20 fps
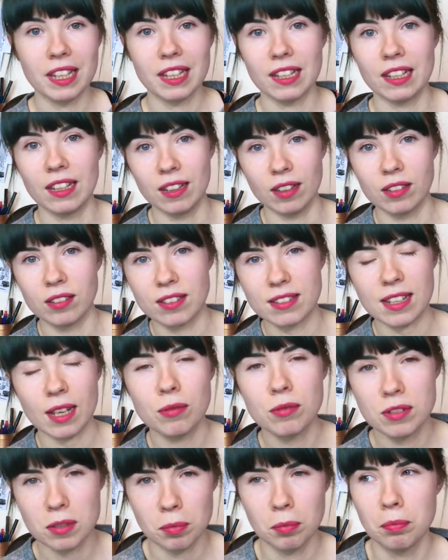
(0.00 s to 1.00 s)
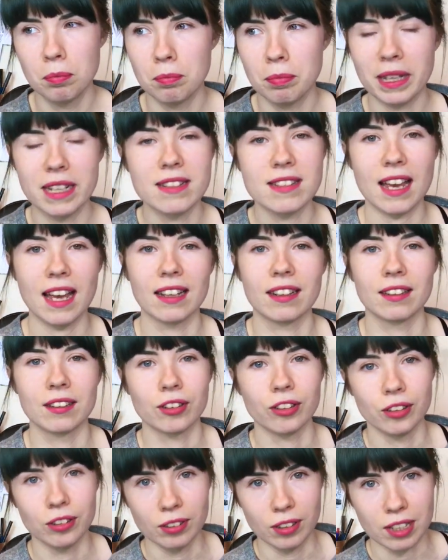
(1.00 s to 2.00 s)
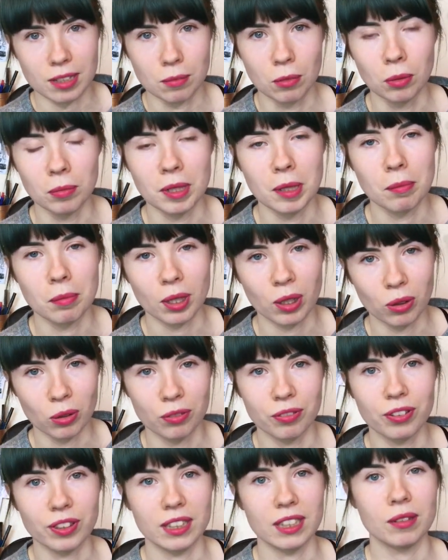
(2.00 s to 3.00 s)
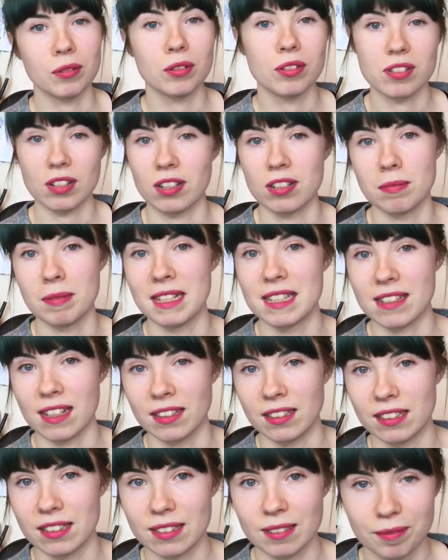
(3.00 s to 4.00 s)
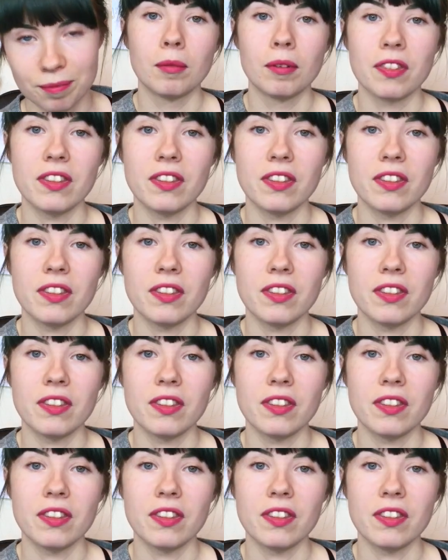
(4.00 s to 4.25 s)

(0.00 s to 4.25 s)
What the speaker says: It sounds a bit technical at the moment, but hopefully it will start to make sense.